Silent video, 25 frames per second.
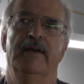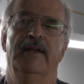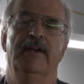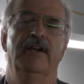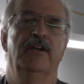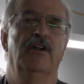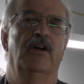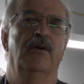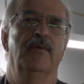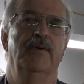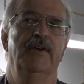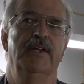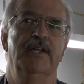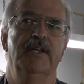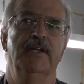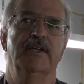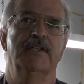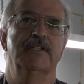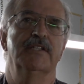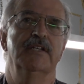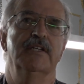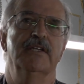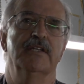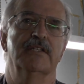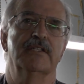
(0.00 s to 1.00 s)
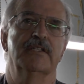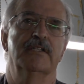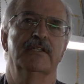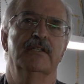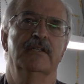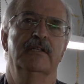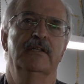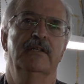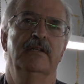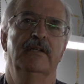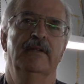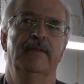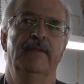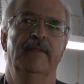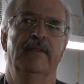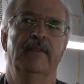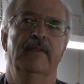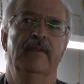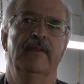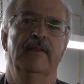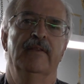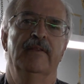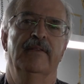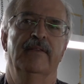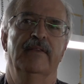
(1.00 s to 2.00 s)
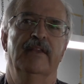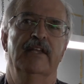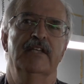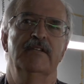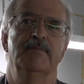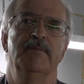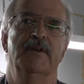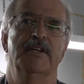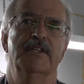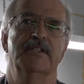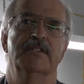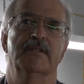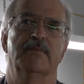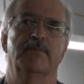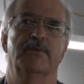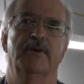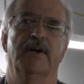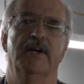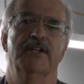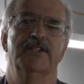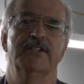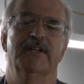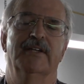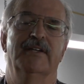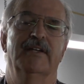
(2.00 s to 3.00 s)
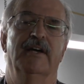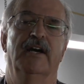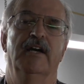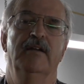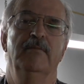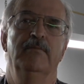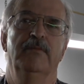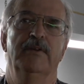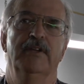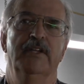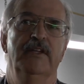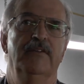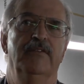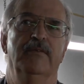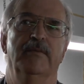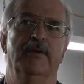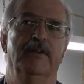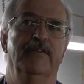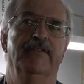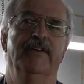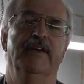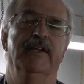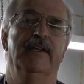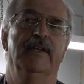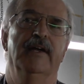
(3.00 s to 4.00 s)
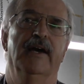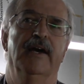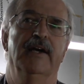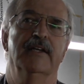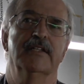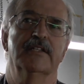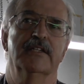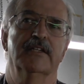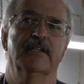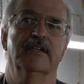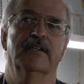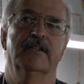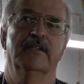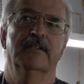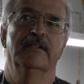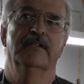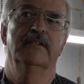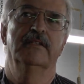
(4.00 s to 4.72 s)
and it already exists. This makes the project unbelievably fantastic.